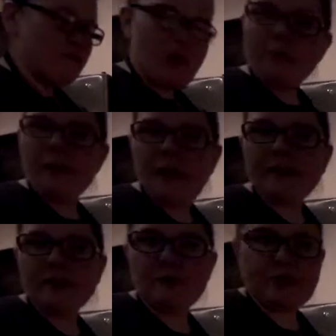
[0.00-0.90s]
I'm being
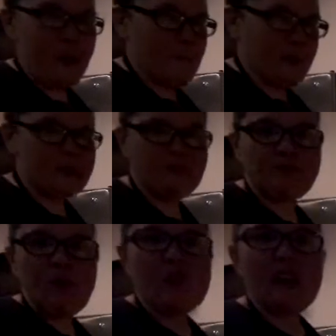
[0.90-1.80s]
patient with it, but
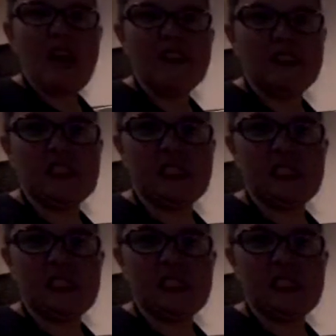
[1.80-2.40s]
I did have to sneak